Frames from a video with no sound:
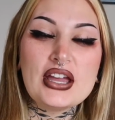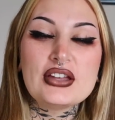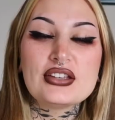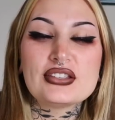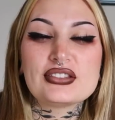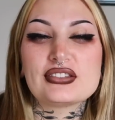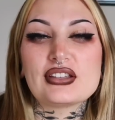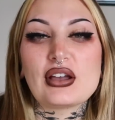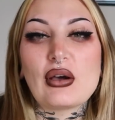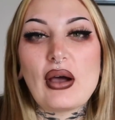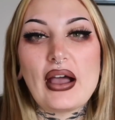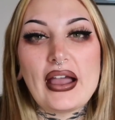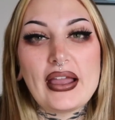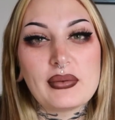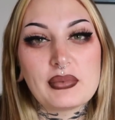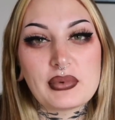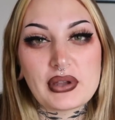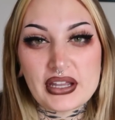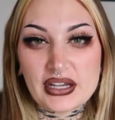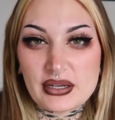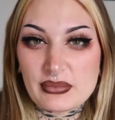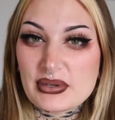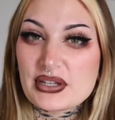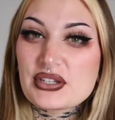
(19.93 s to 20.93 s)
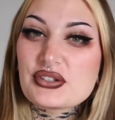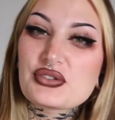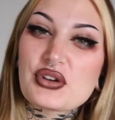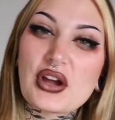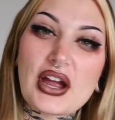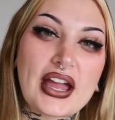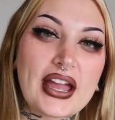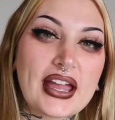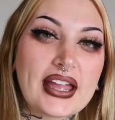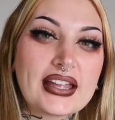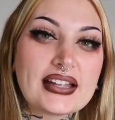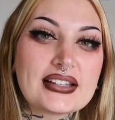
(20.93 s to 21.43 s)
So I'm gonna be
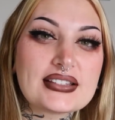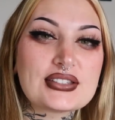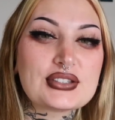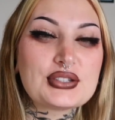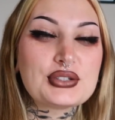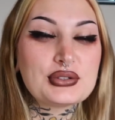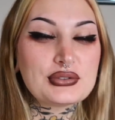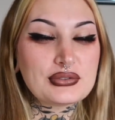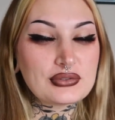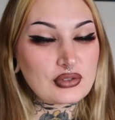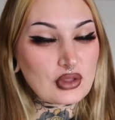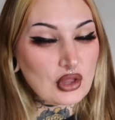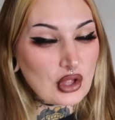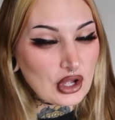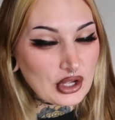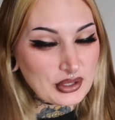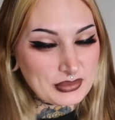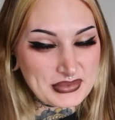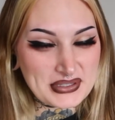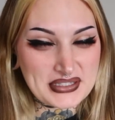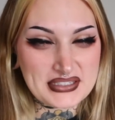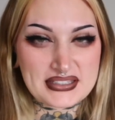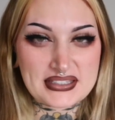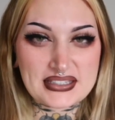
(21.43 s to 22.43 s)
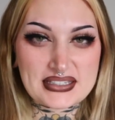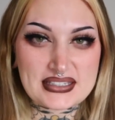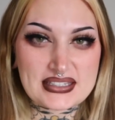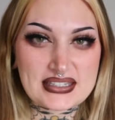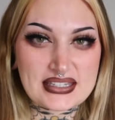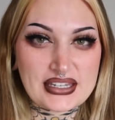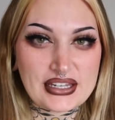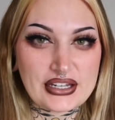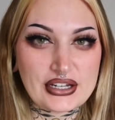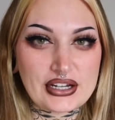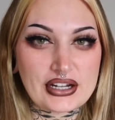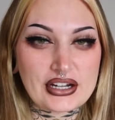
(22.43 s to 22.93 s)
trying to do Vlogmas this
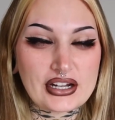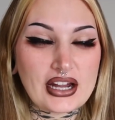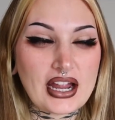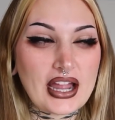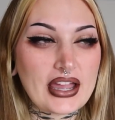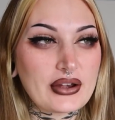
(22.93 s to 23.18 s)
year.